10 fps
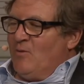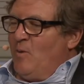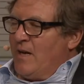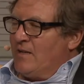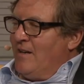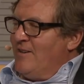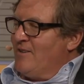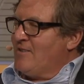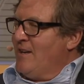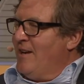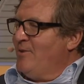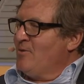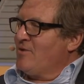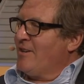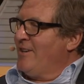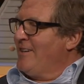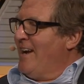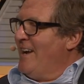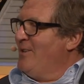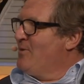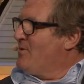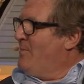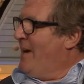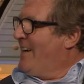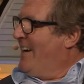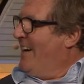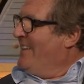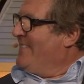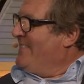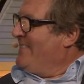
quick to understand who's the good guy and who's the bad guy.